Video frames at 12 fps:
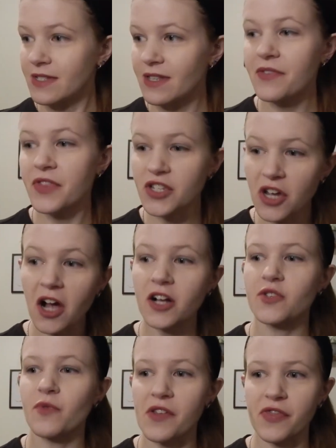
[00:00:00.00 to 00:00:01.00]
Let the
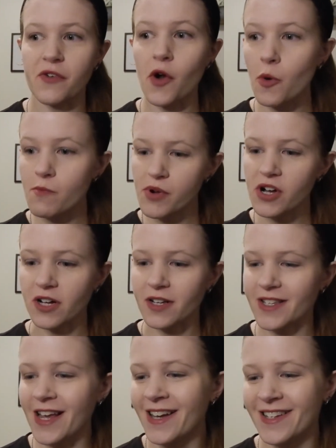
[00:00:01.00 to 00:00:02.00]
dogs write their own books.